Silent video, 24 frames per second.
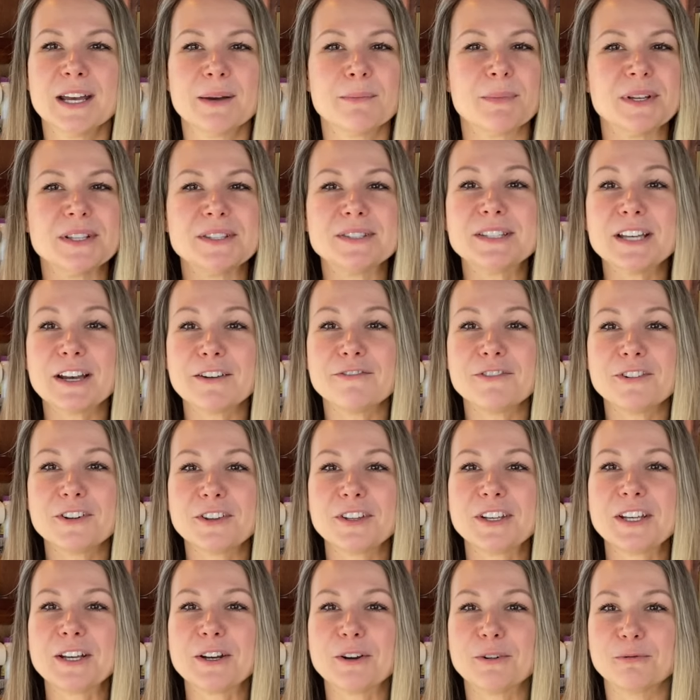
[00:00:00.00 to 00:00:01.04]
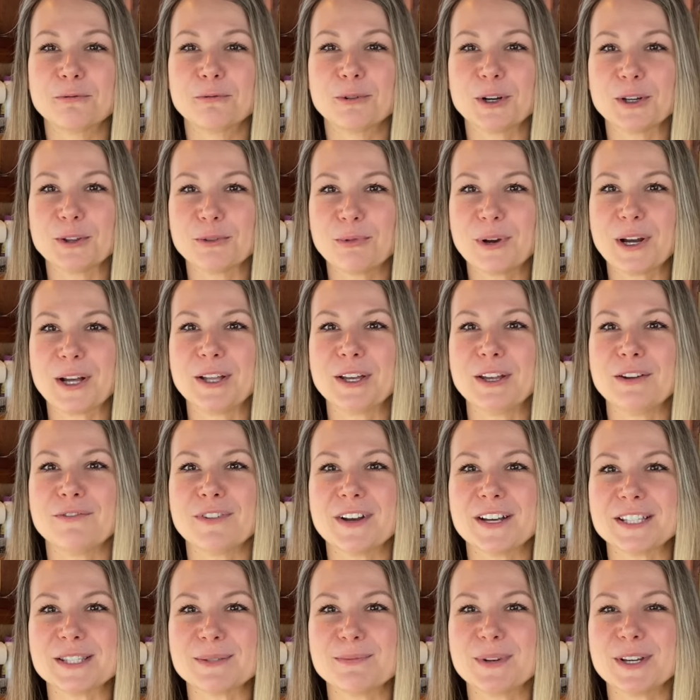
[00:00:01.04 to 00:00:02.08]
but definitely a worthwhile
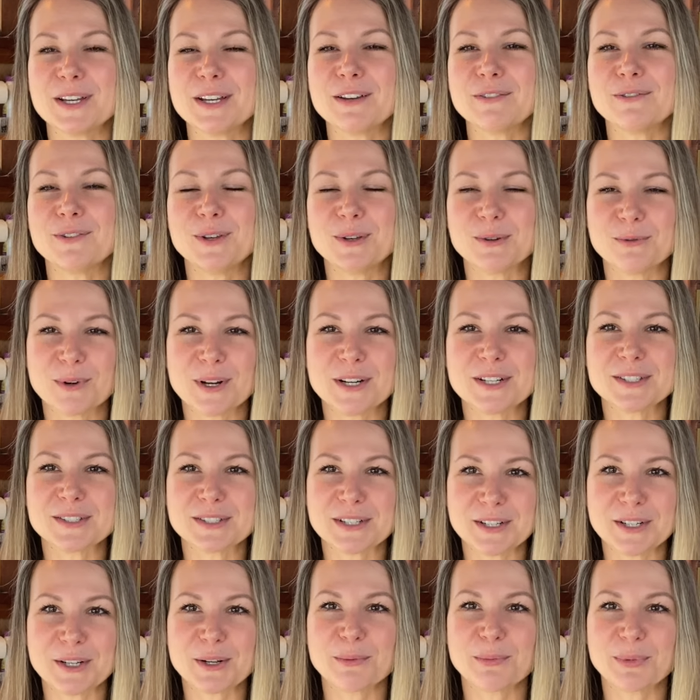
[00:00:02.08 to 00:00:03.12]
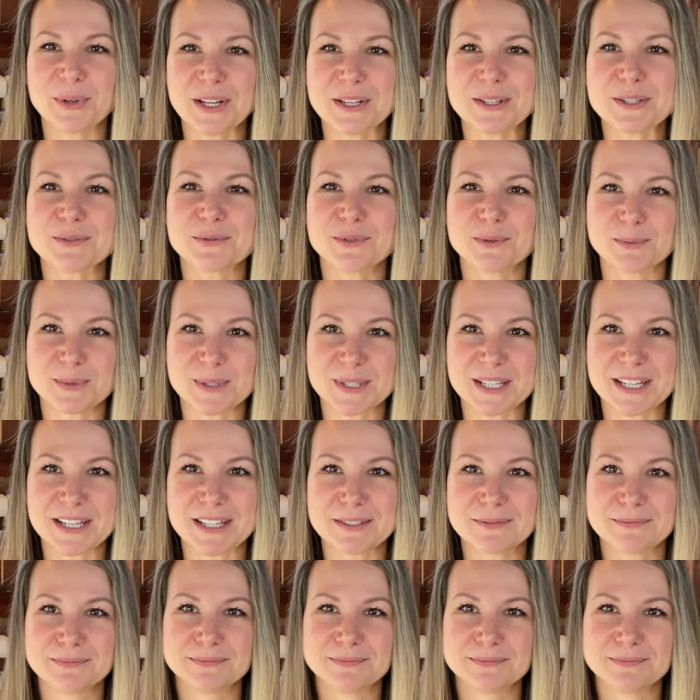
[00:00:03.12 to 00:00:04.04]
investment if you want to start your plants from seed.